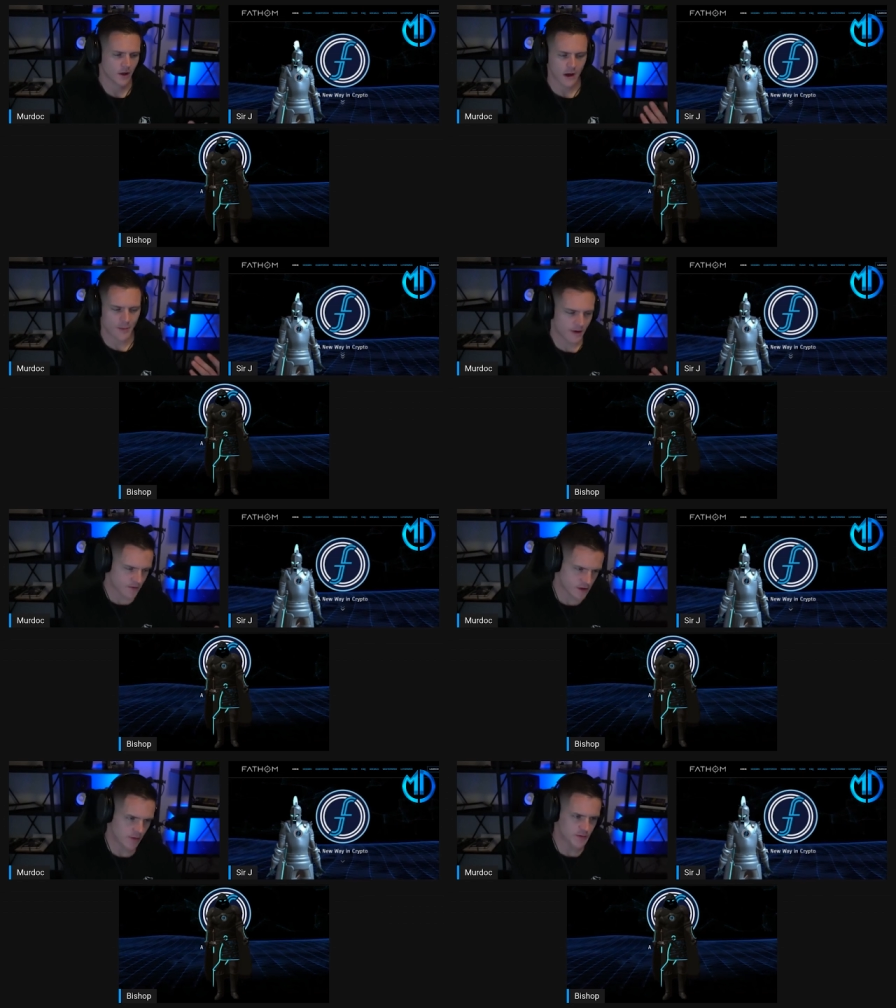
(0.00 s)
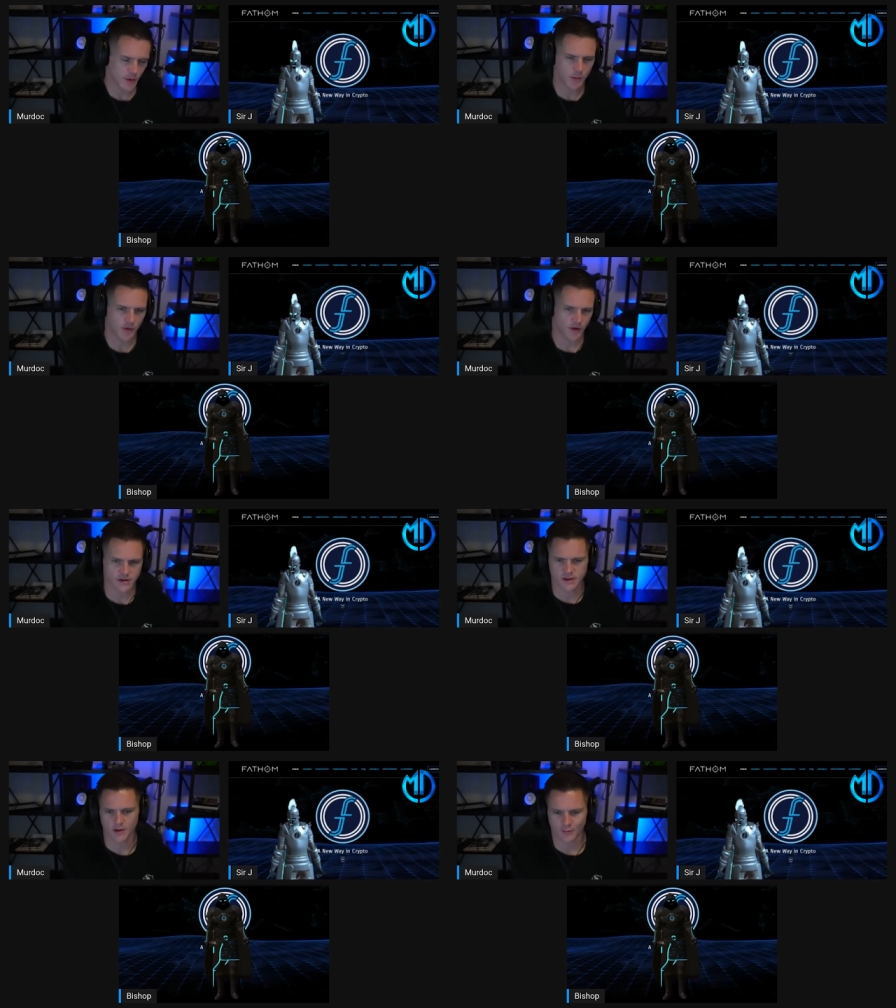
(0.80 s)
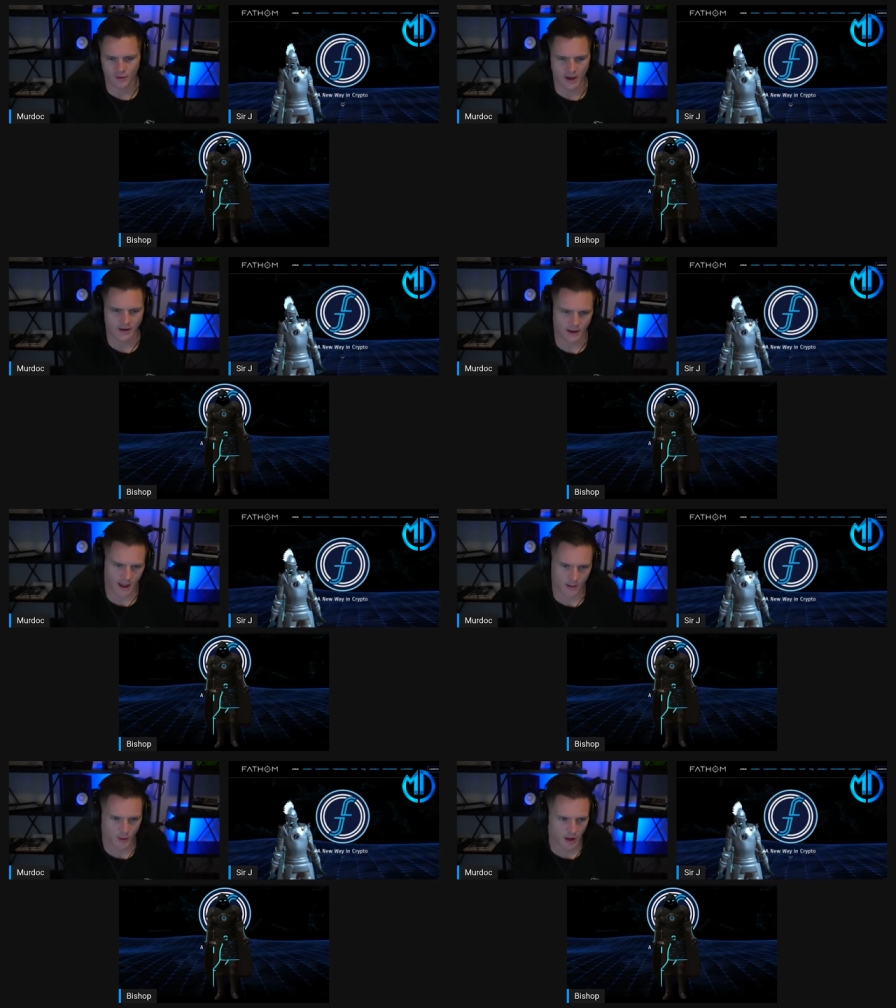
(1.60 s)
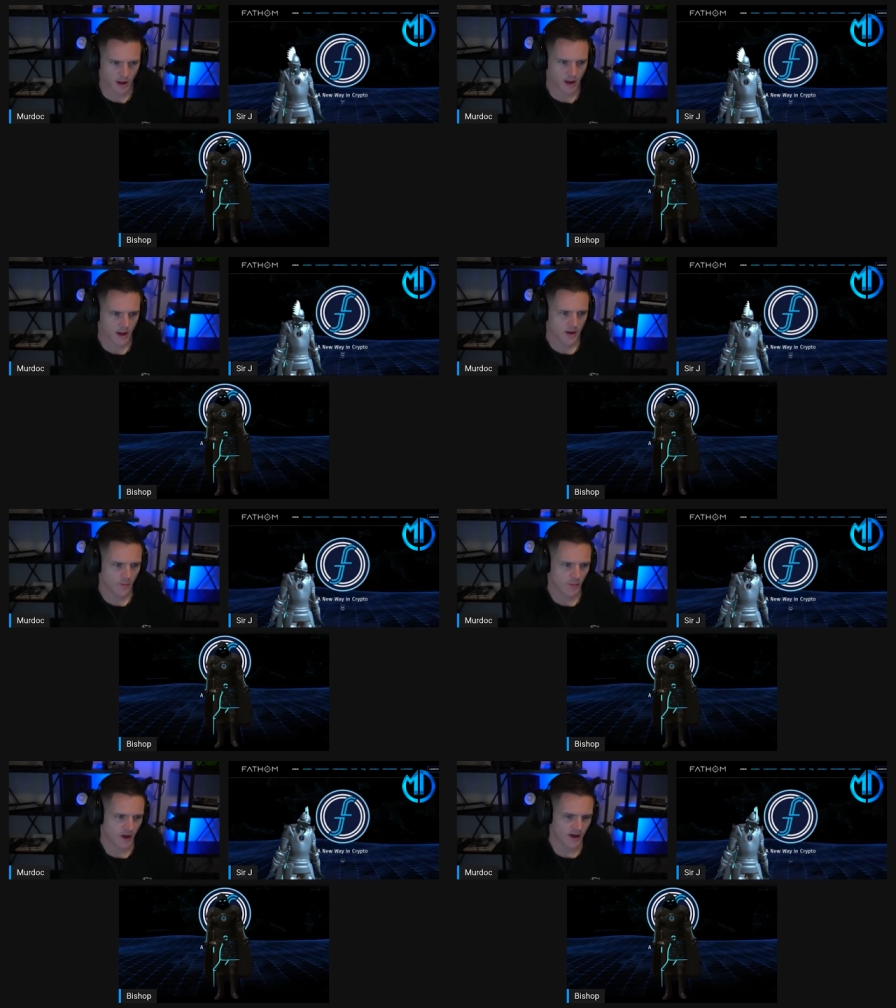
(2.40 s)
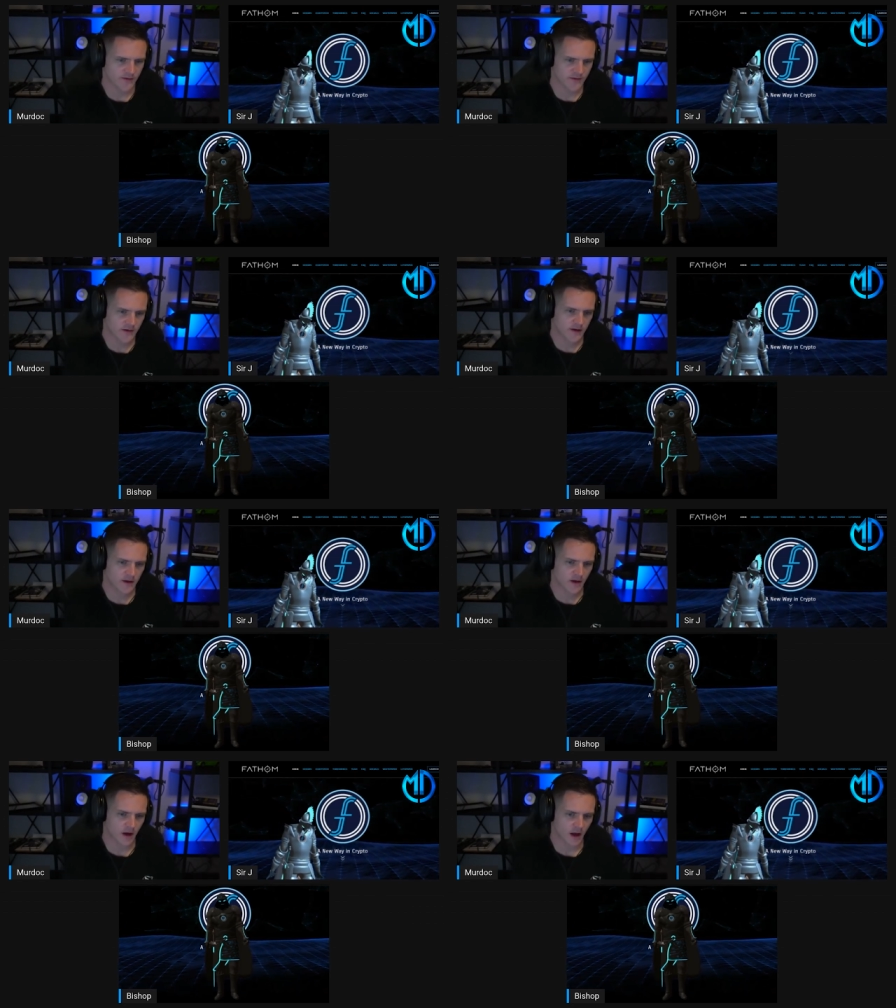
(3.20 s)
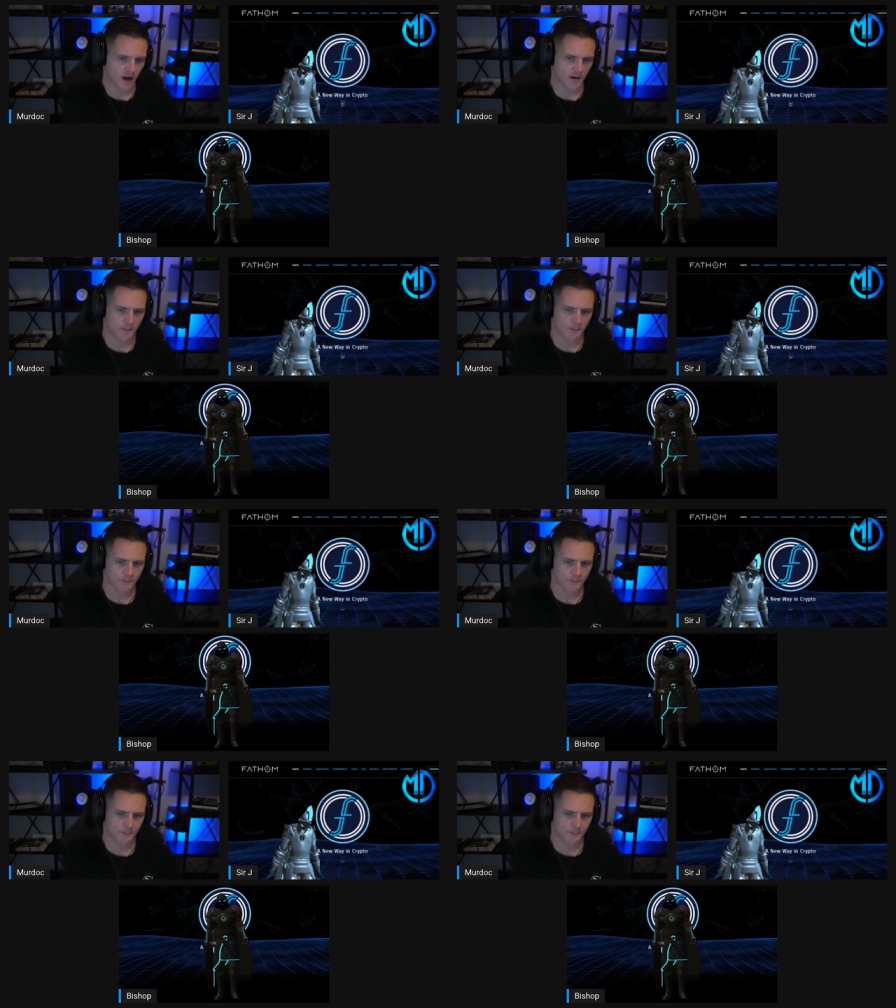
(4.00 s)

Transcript: I mean, there's always people that are just going to blindly ape in, but um,